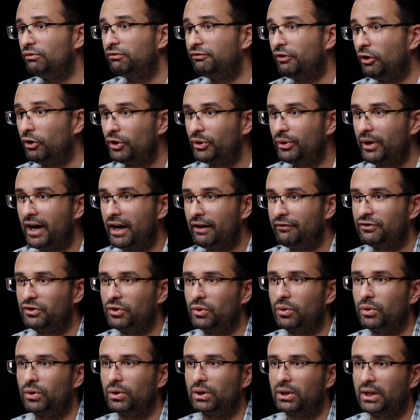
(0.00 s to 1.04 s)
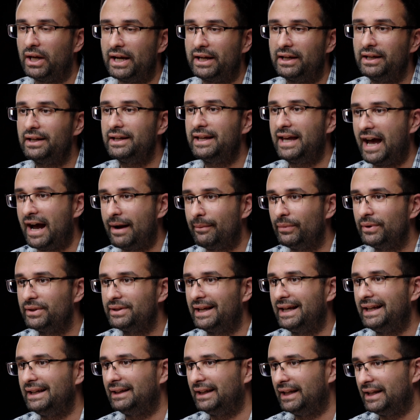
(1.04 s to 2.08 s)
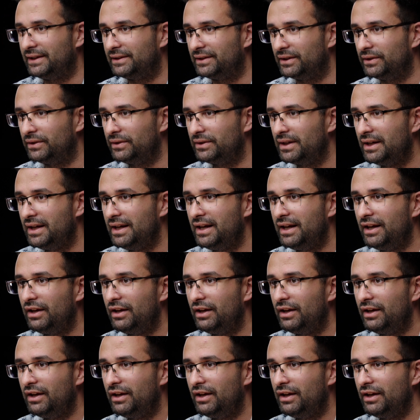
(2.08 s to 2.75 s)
photograph your Leica cameras and lenses